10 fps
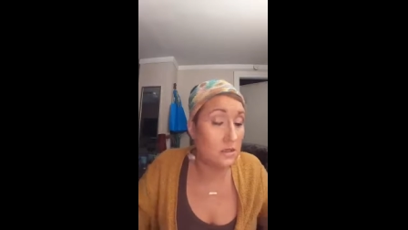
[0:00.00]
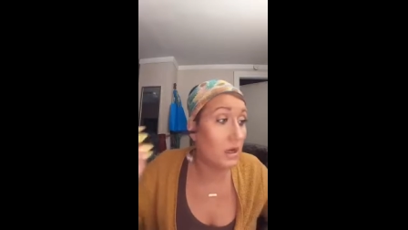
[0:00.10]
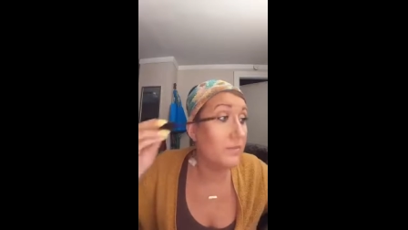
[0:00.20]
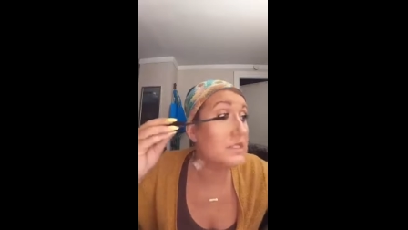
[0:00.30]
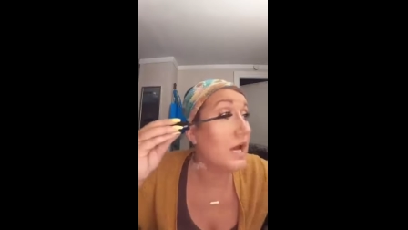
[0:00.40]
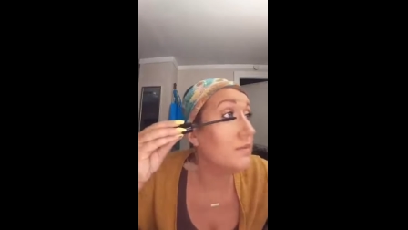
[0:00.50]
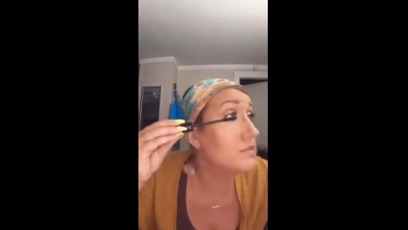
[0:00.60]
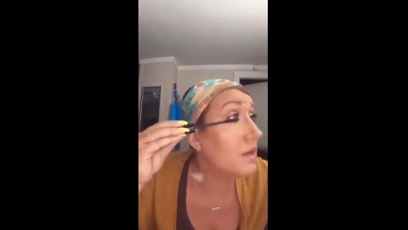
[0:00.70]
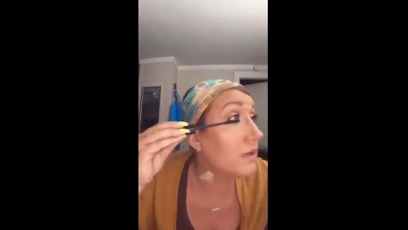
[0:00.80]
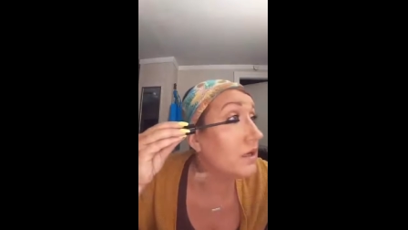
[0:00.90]
Look how many times,
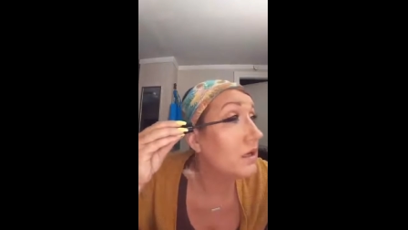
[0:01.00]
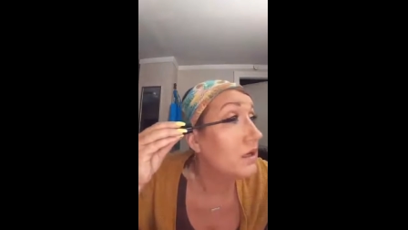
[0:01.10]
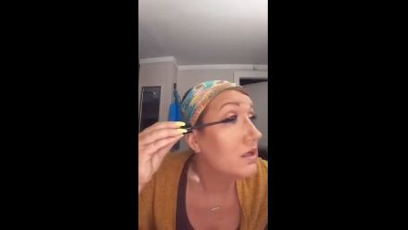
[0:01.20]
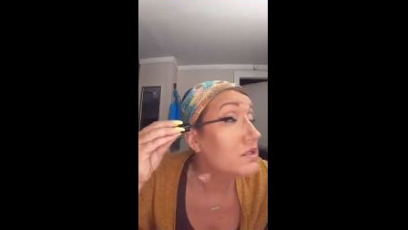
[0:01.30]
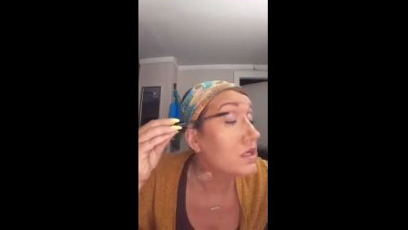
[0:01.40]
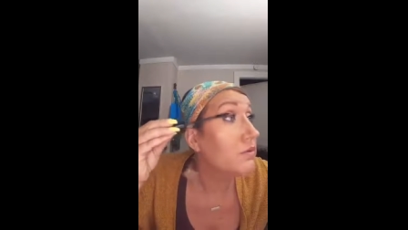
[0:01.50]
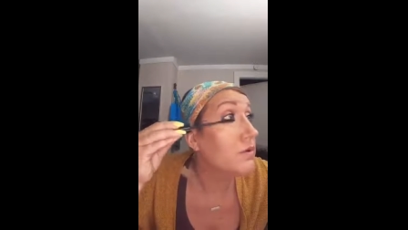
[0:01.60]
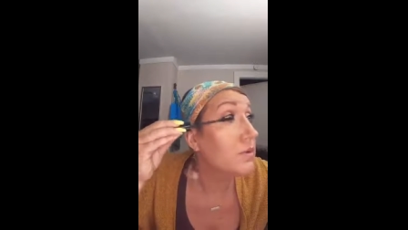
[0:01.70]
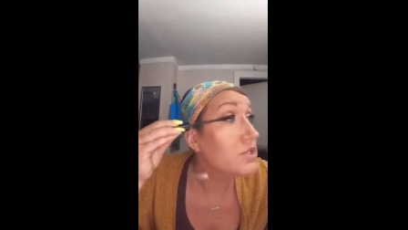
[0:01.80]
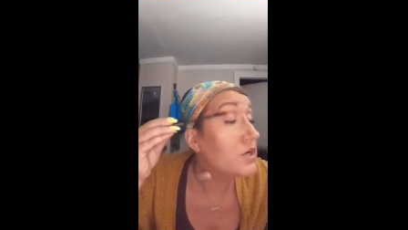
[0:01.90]
I mean, it's like when you
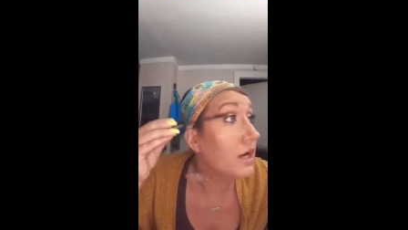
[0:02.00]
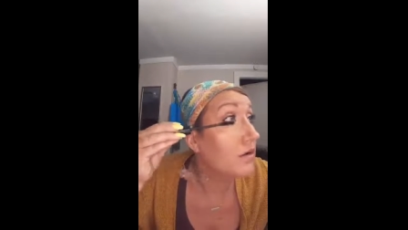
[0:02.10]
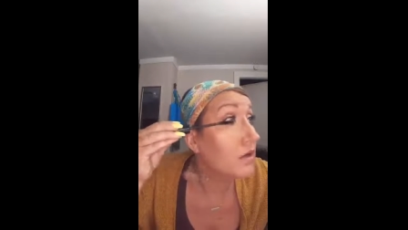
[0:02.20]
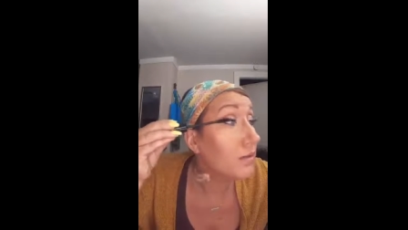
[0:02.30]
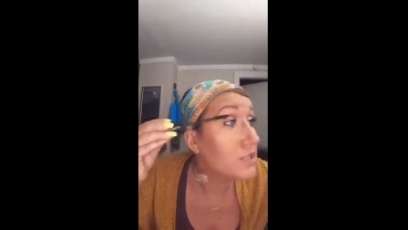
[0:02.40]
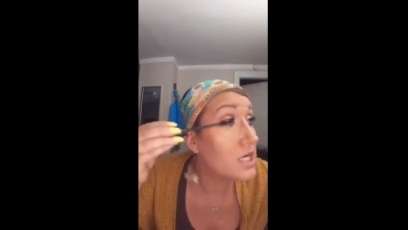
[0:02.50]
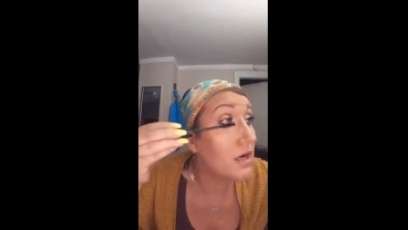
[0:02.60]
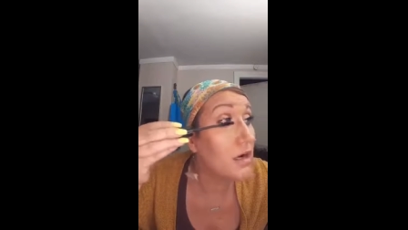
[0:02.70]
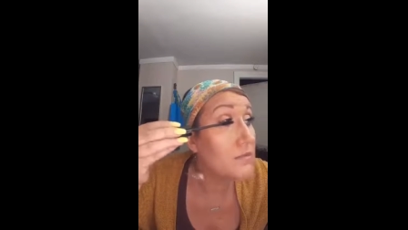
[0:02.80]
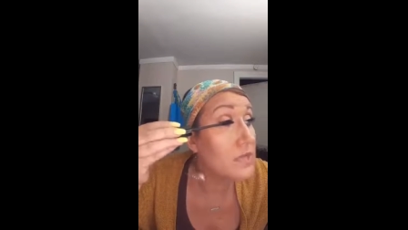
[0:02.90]
brush your hair. Look how much
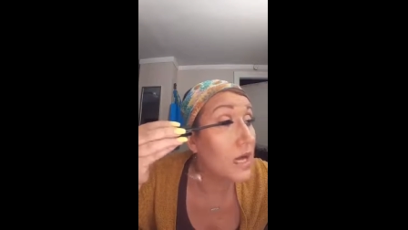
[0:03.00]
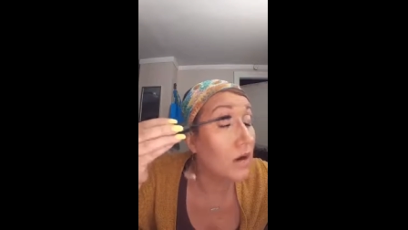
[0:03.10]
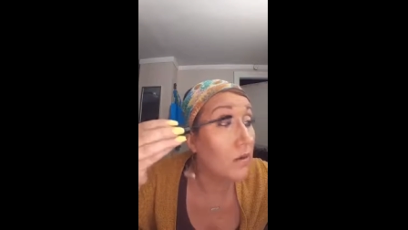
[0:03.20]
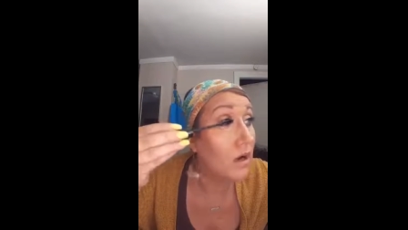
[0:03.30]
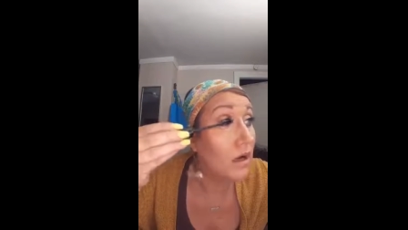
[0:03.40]
hair comes out.